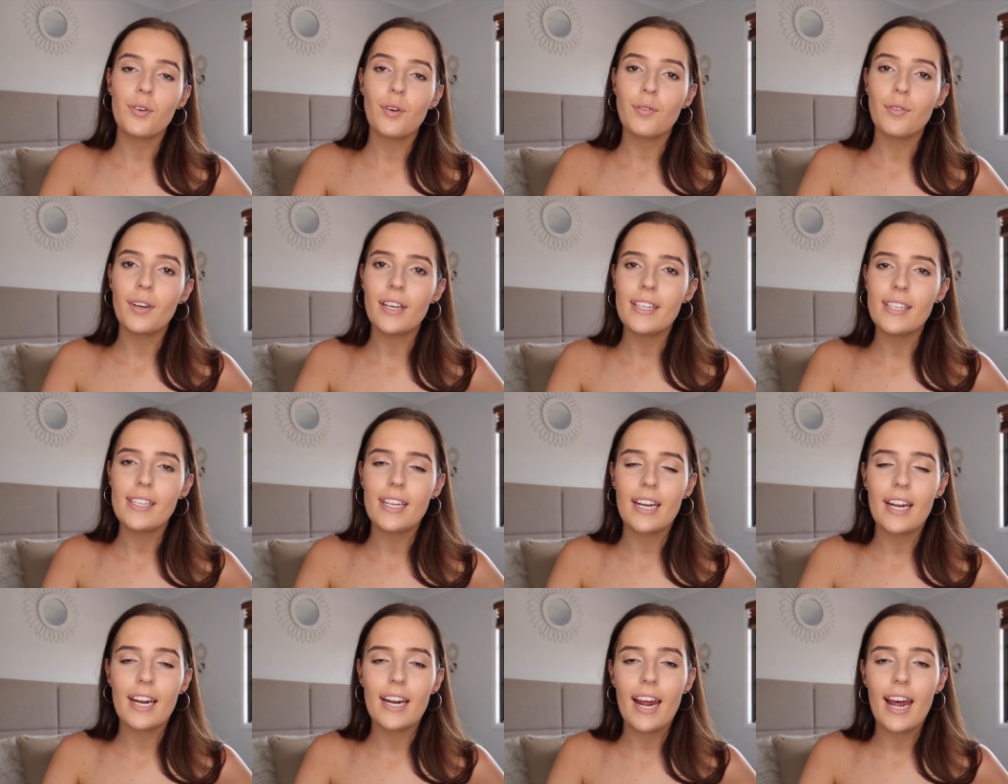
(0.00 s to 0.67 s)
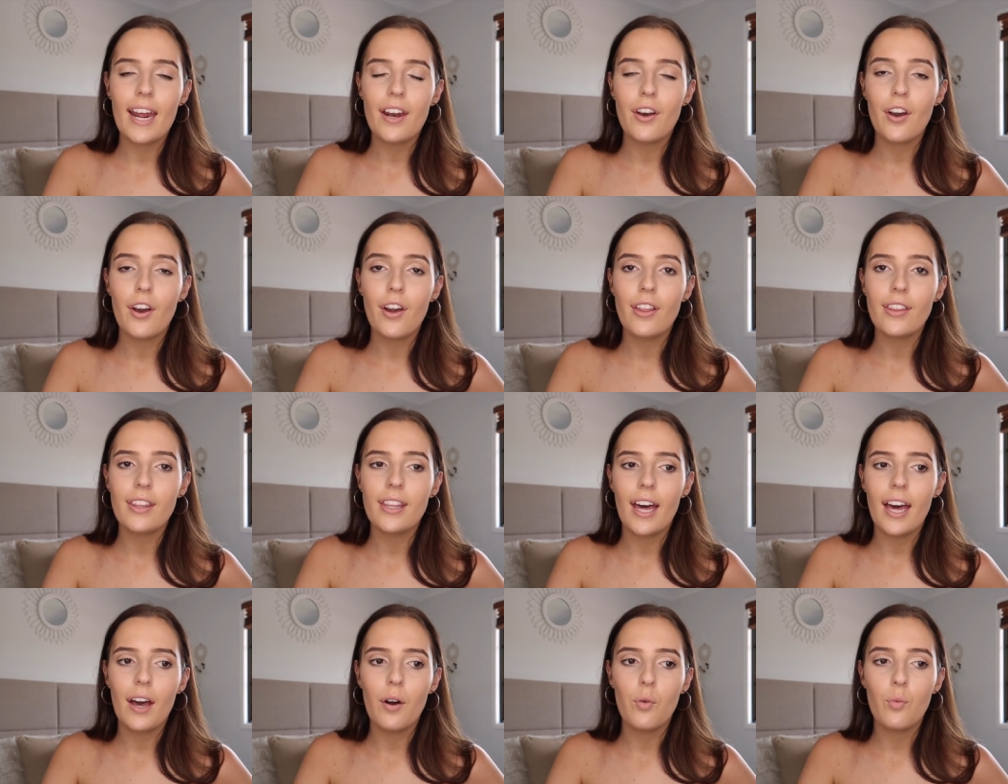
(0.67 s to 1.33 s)
for a reason and I know
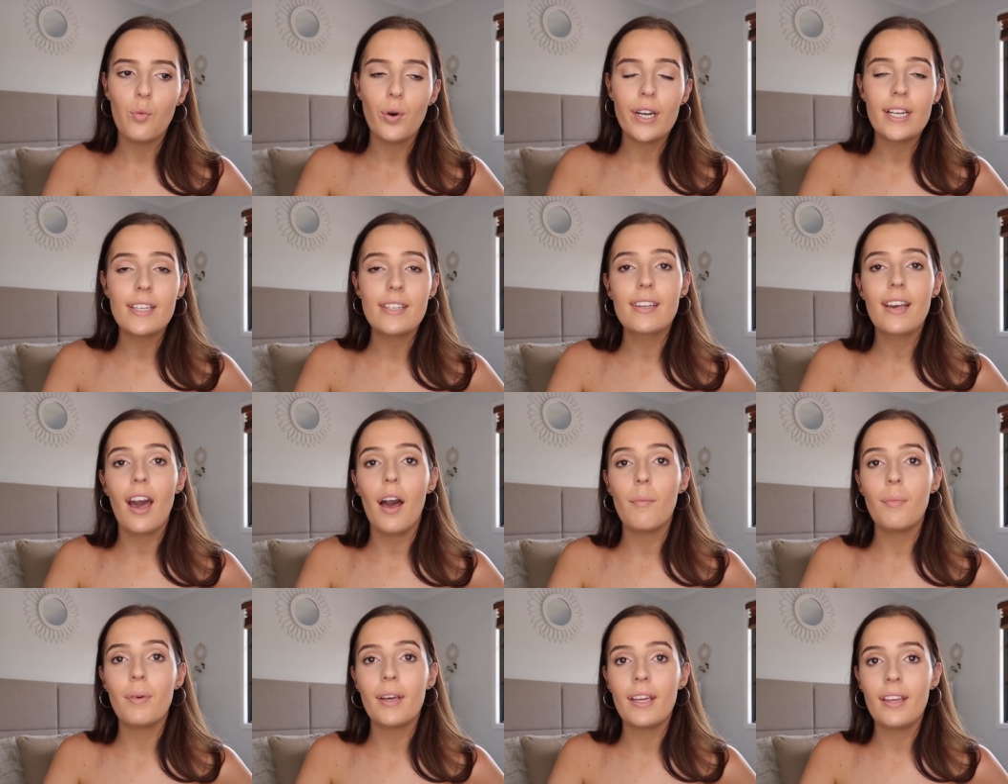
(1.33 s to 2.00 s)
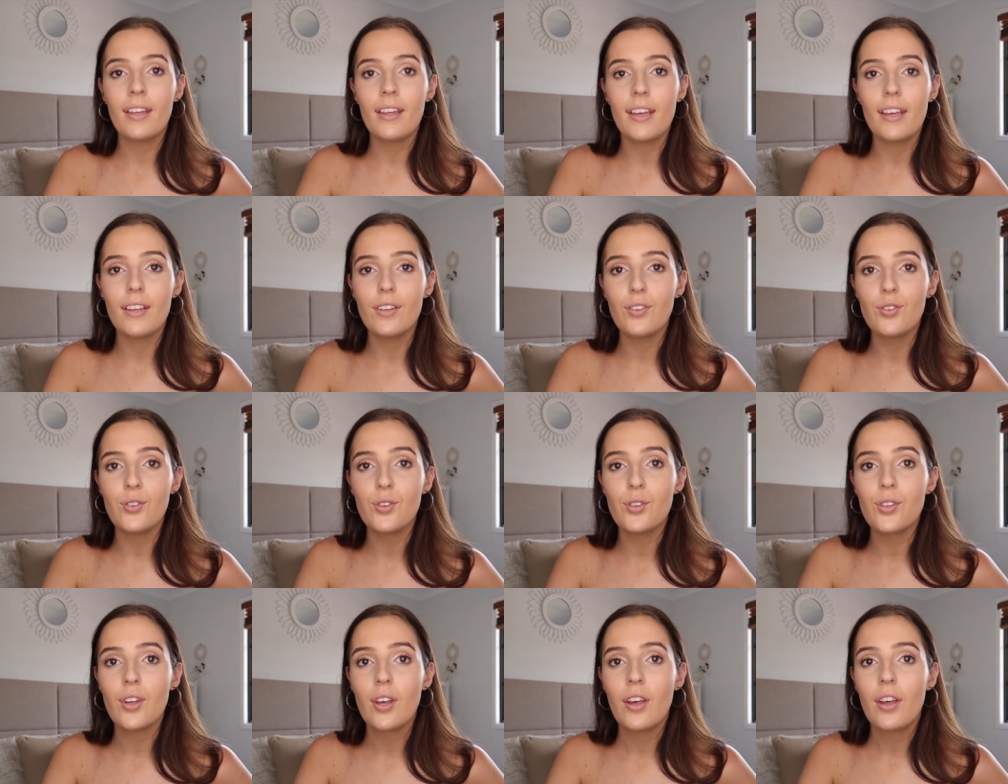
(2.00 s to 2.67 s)
that what is coming
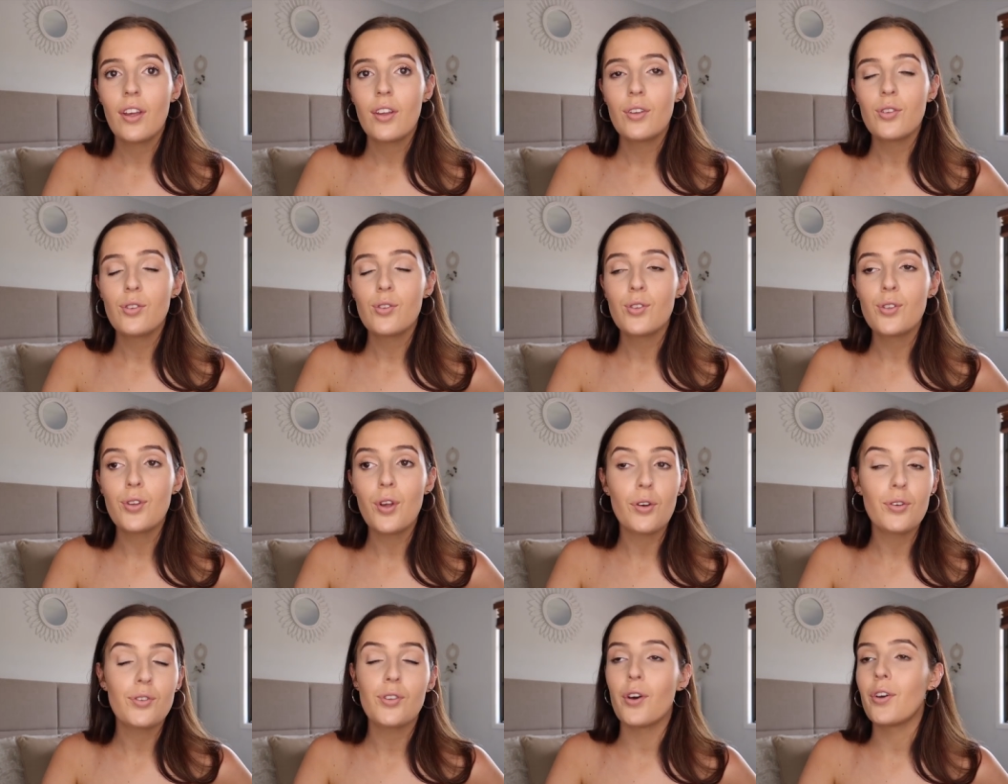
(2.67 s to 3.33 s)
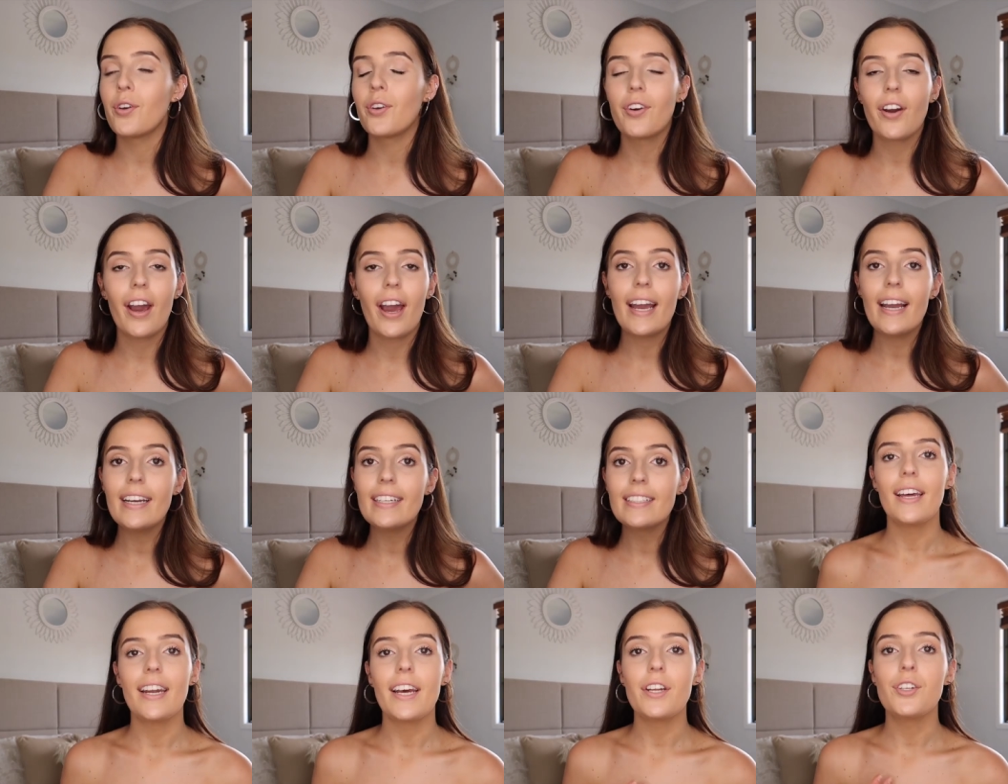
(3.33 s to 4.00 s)
is so so
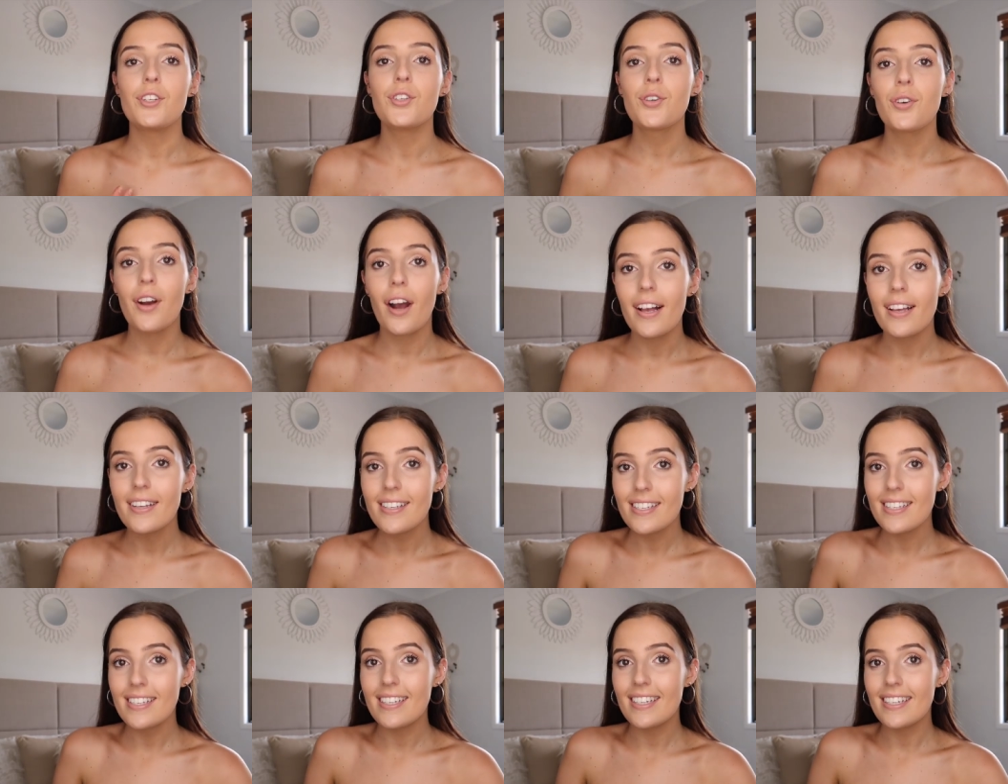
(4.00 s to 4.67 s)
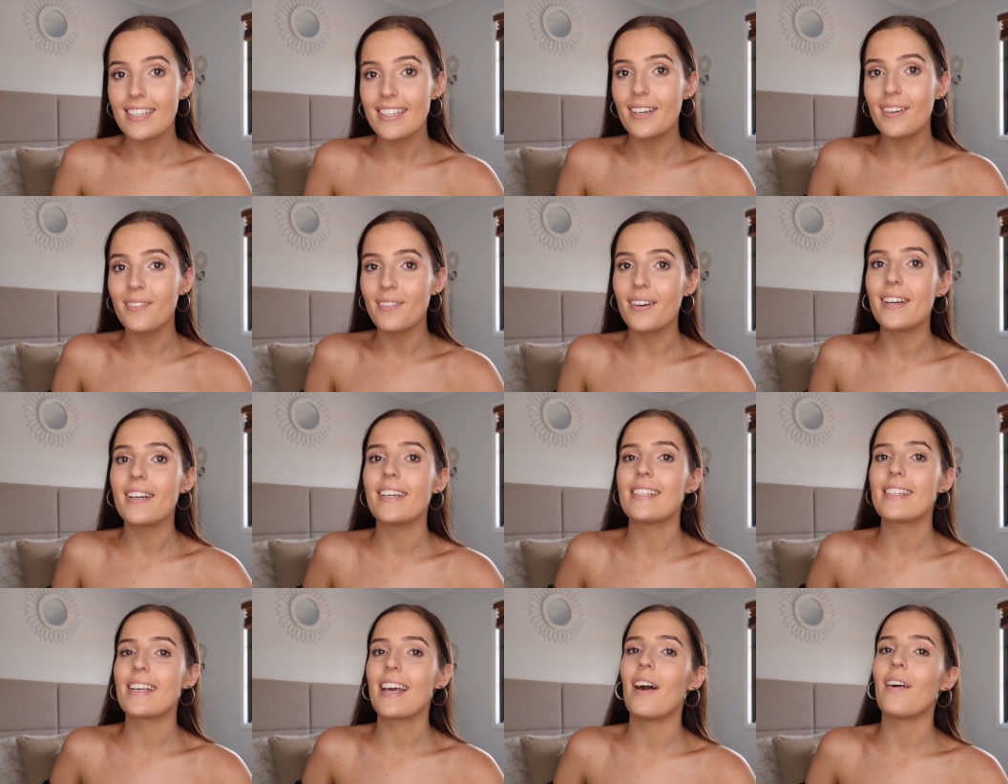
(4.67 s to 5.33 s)
great and I trust that
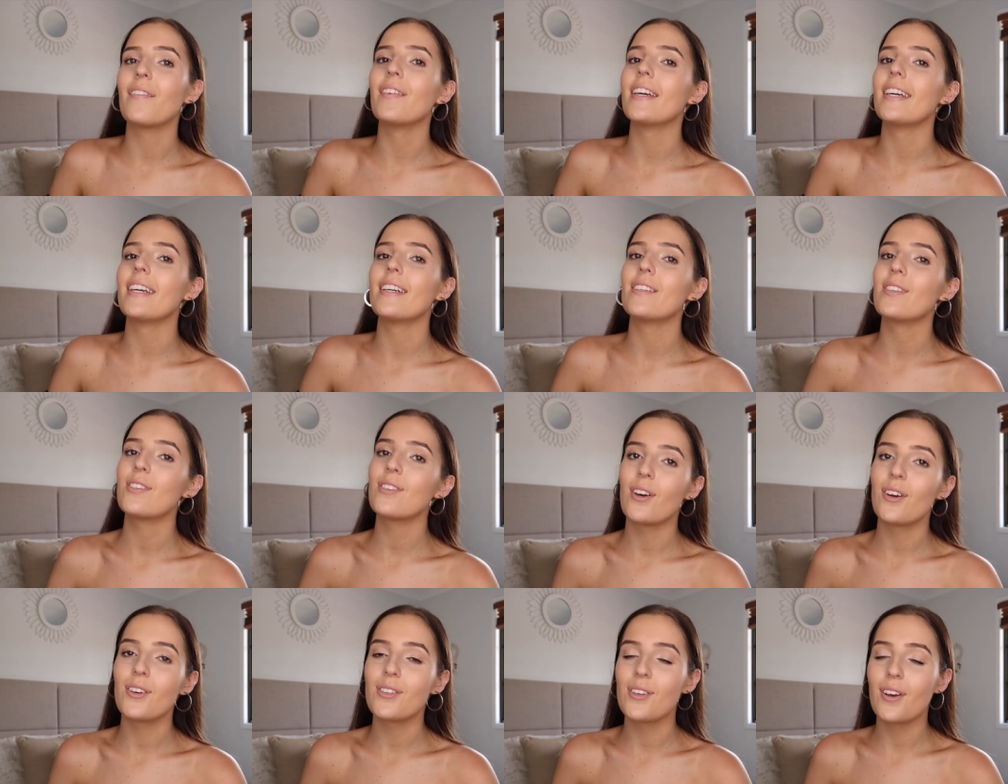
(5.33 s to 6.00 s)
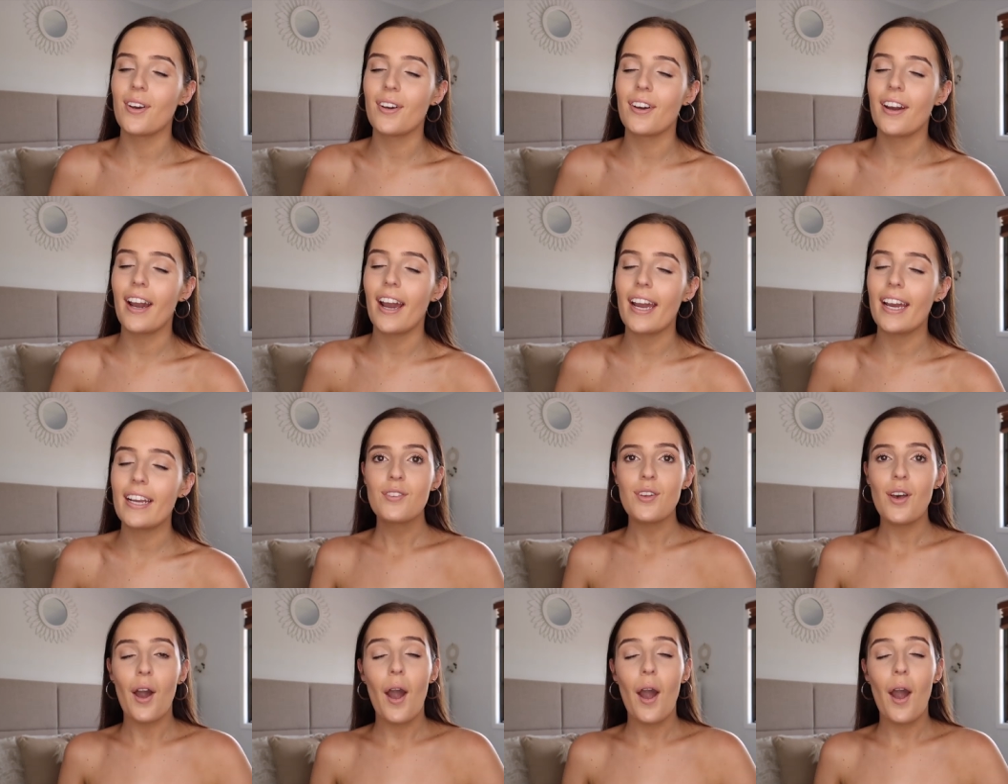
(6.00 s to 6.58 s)
what is coming is so so great.